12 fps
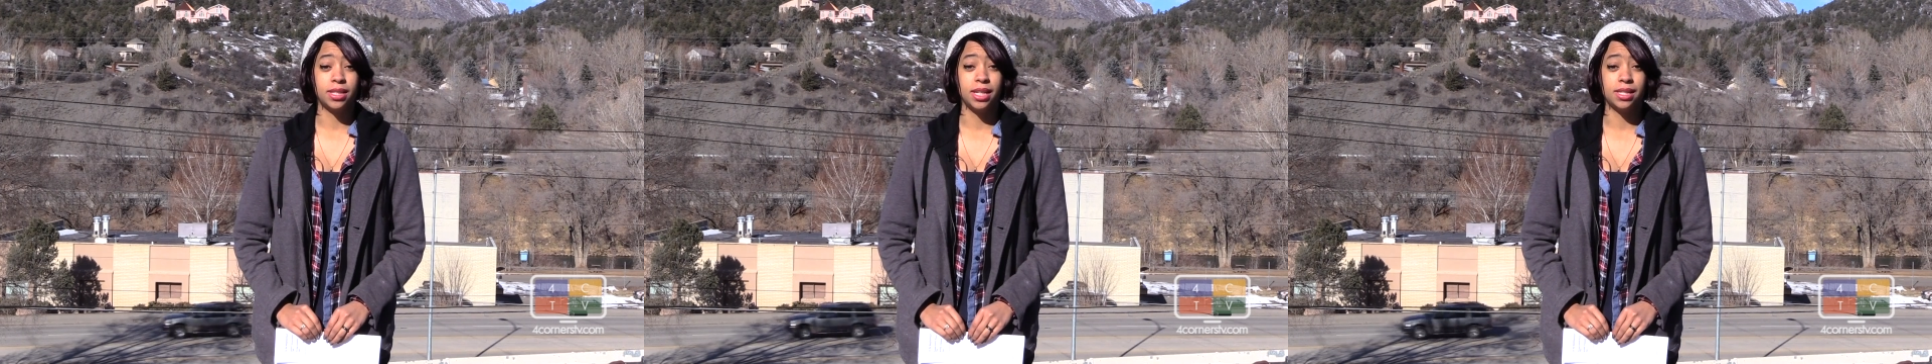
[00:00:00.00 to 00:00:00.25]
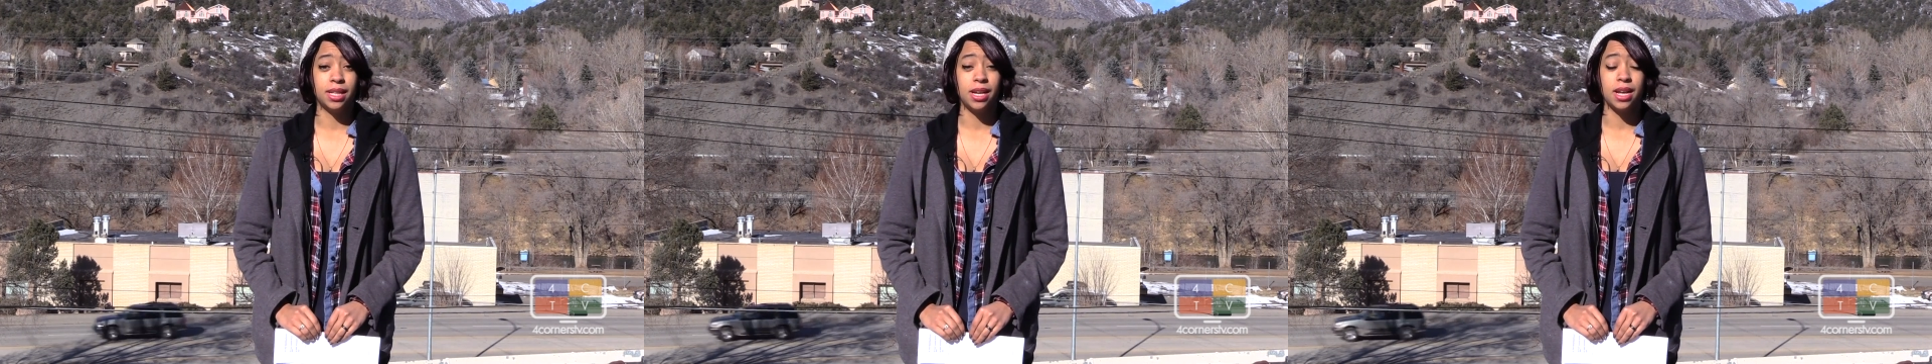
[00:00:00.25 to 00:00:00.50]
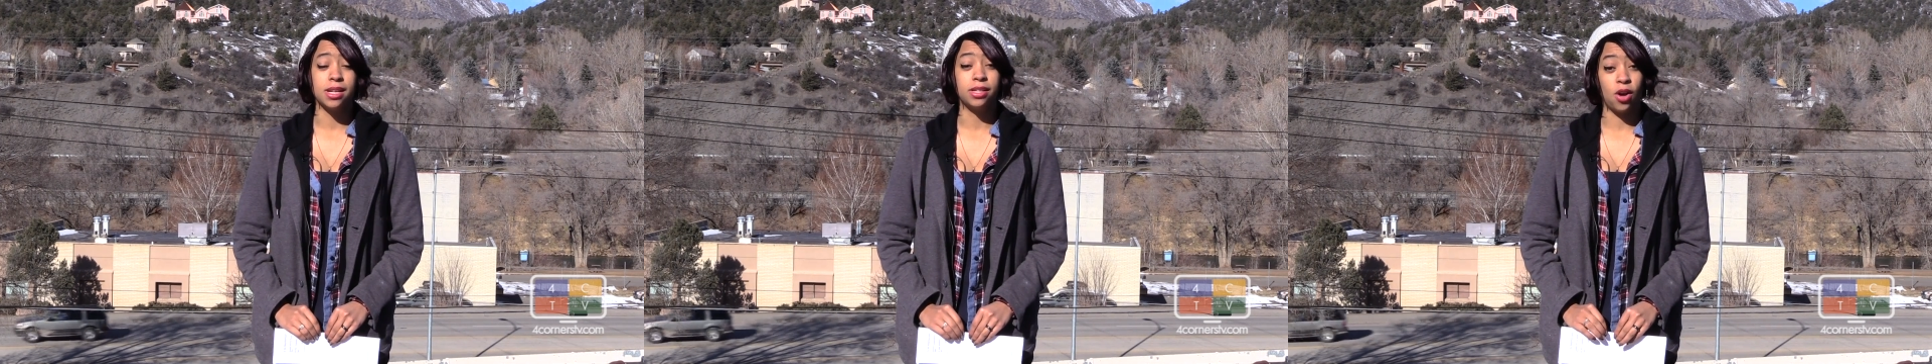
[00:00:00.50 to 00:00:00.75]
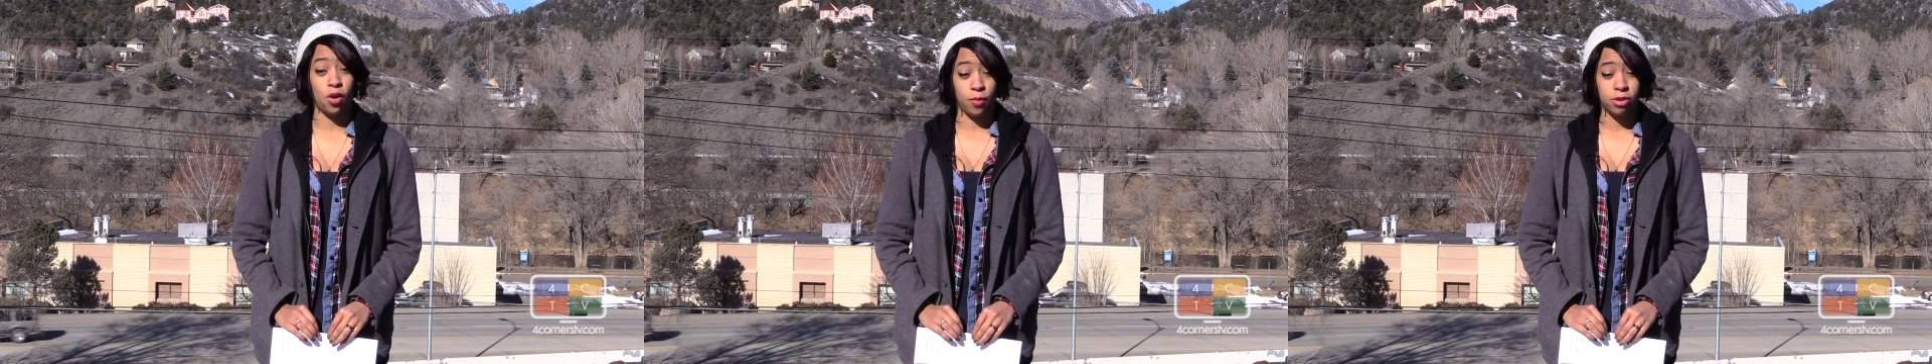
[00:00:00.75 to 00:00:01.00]
season
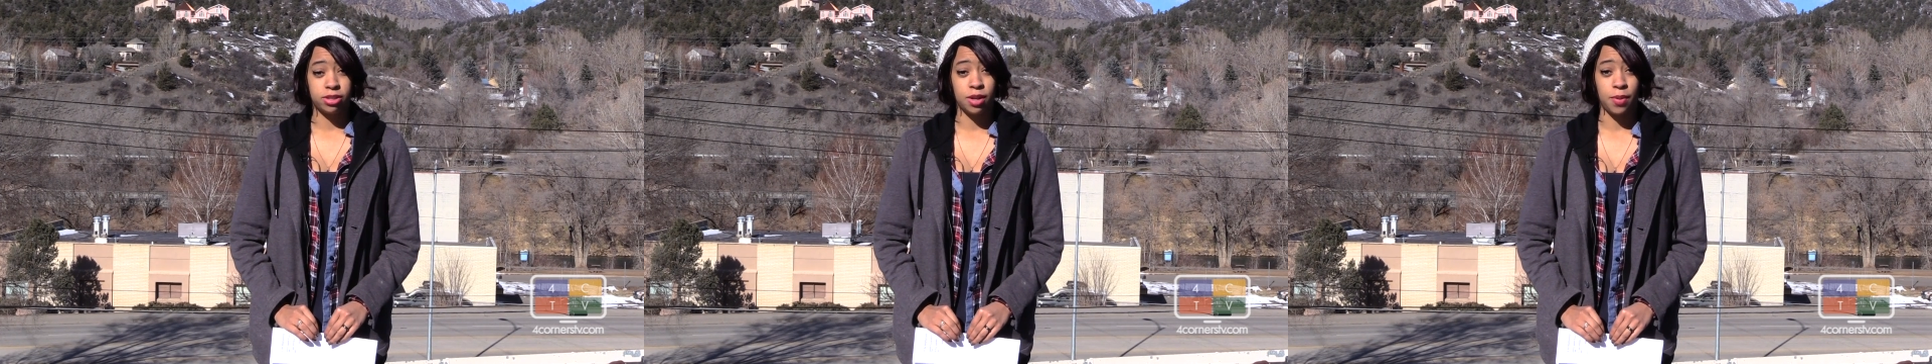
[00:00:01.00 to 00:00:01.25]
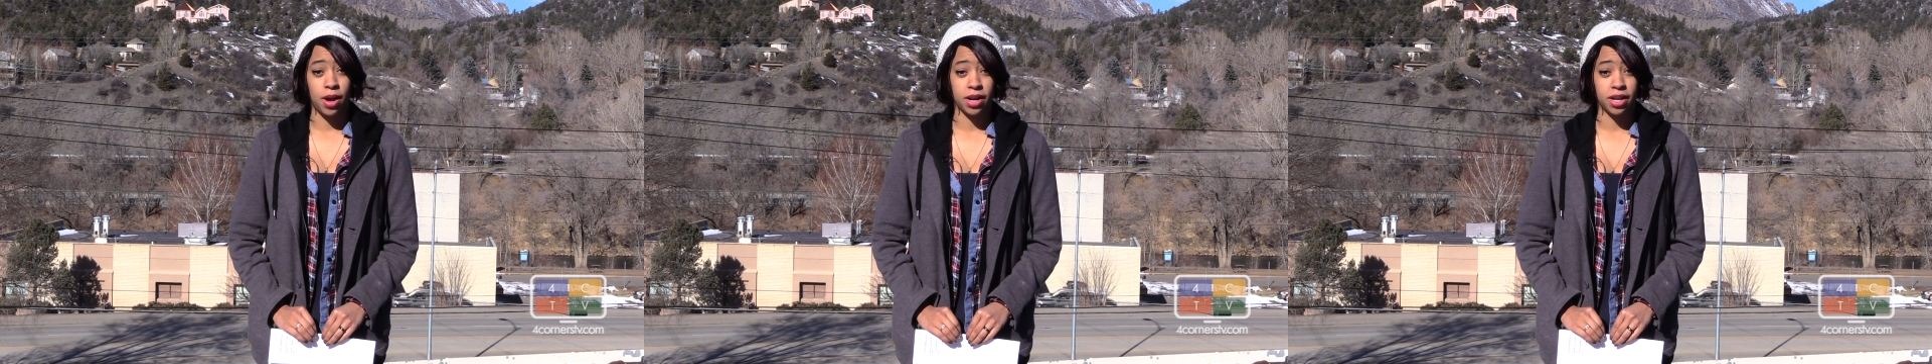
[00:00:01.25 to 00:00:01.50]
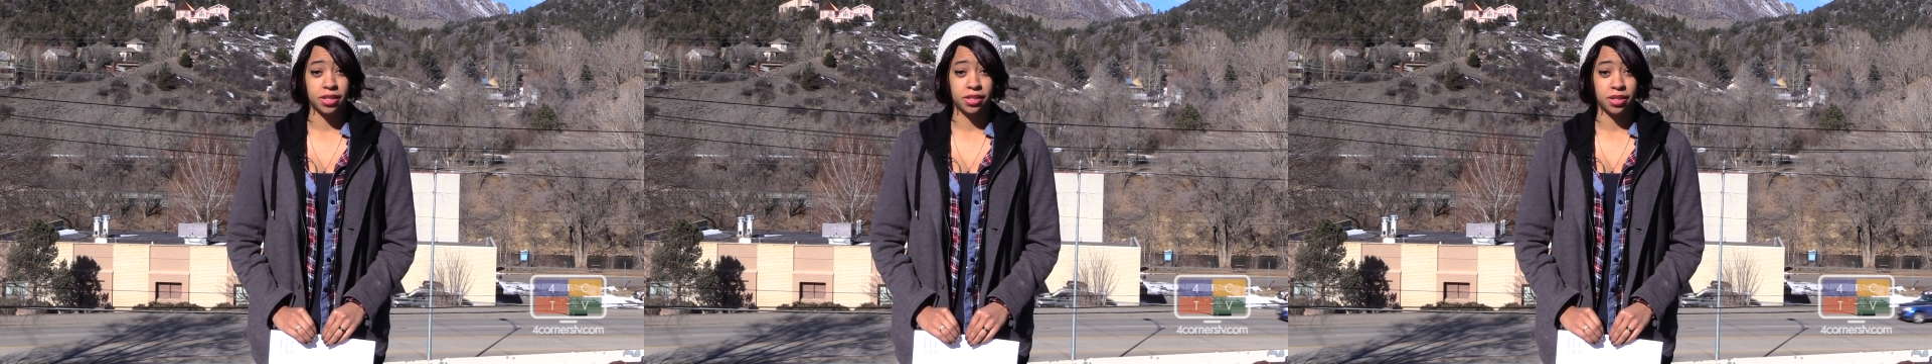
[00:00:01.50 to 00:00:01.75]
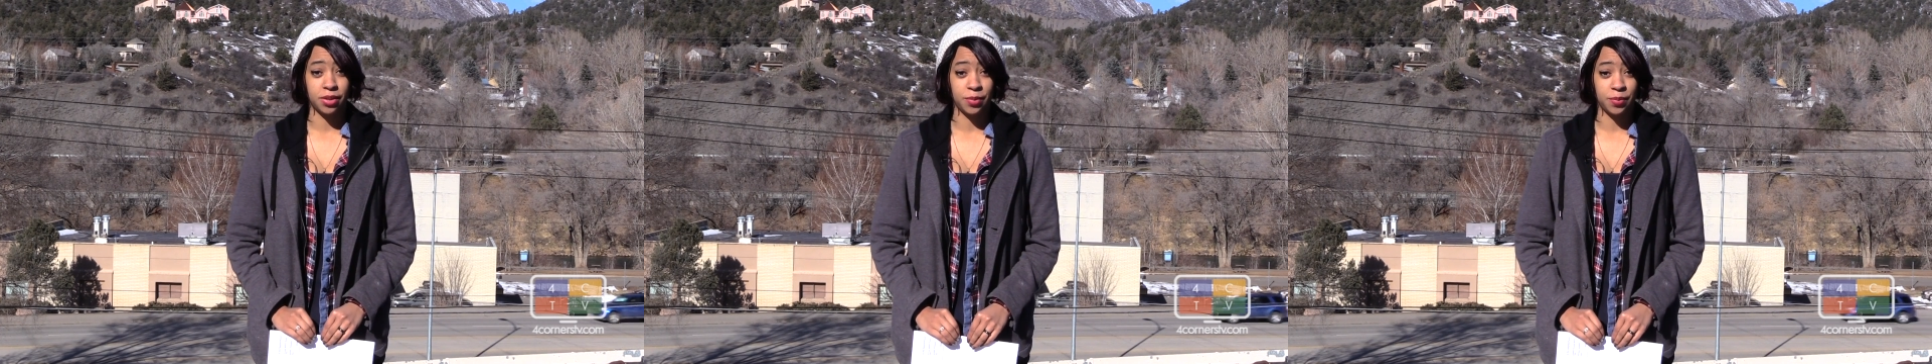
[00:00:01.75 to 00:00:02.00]
is almost upon us.